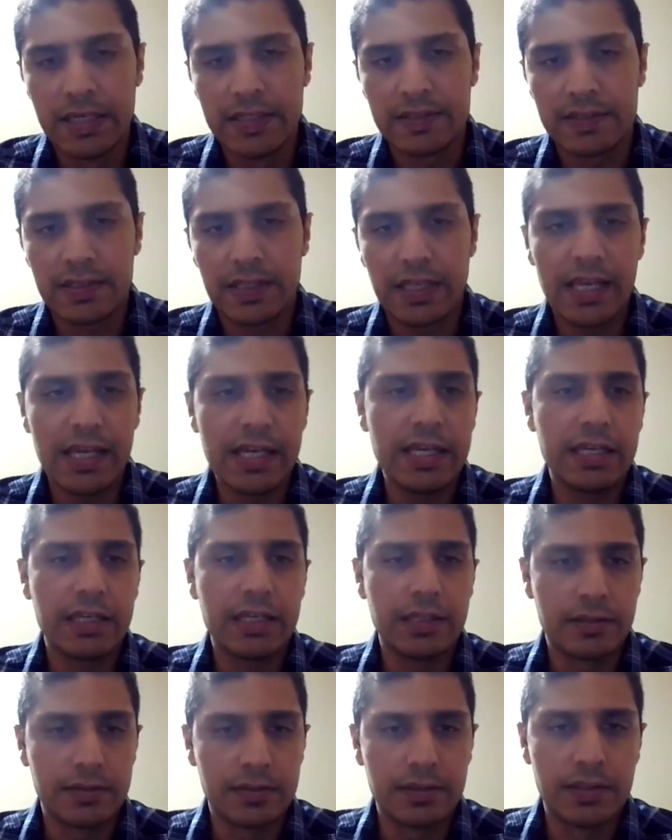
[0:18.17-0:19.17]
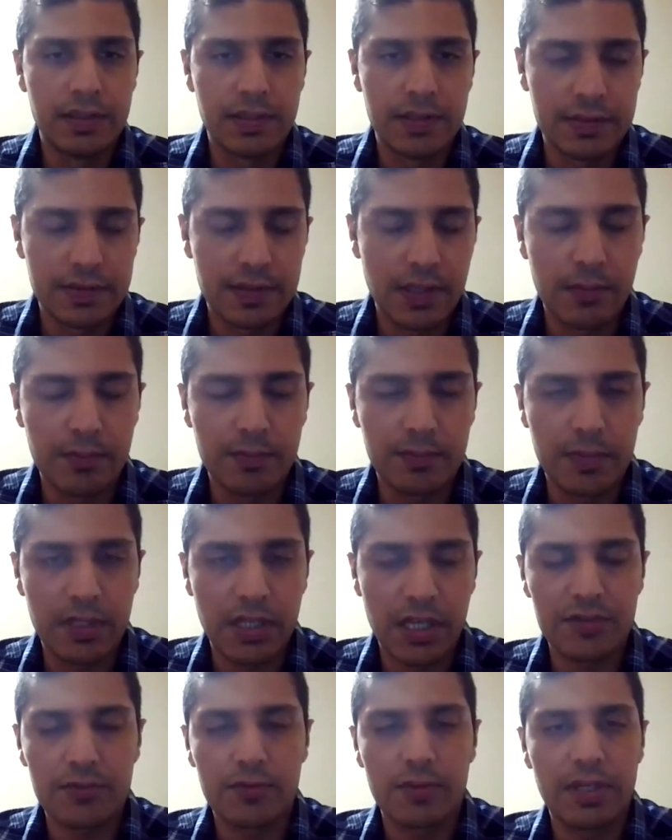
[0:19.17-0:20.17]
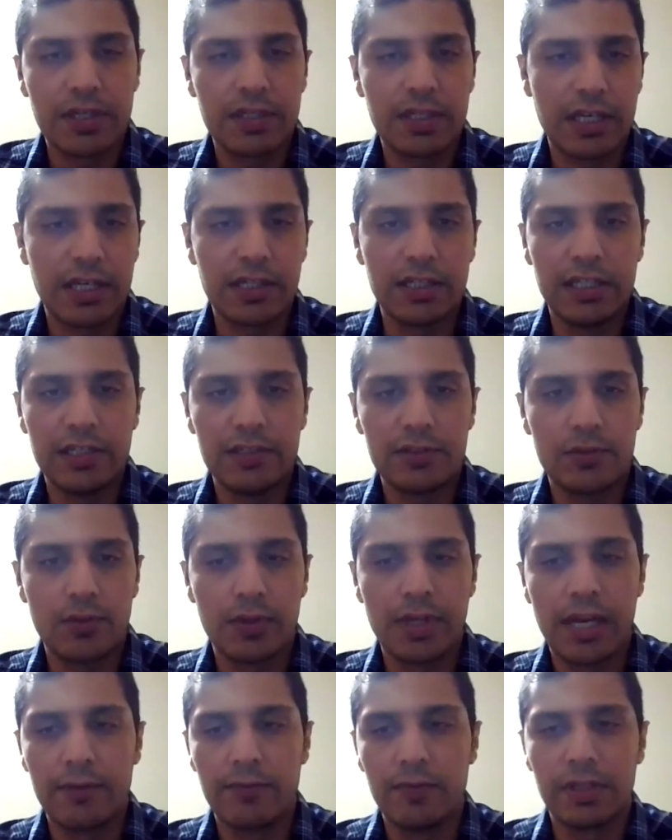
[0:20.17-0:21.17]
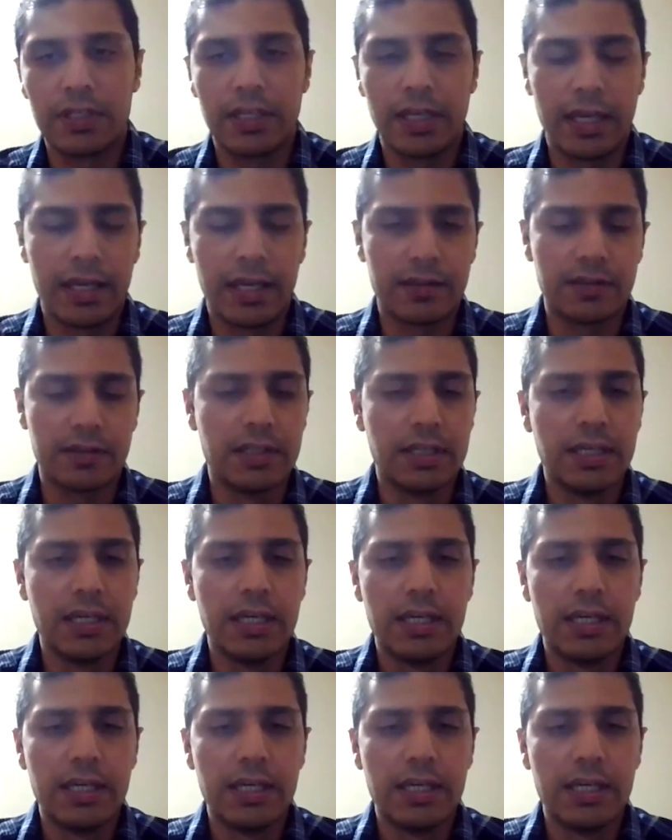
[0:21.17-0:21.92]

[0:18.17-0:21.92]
scaling some clustering techniques so that we can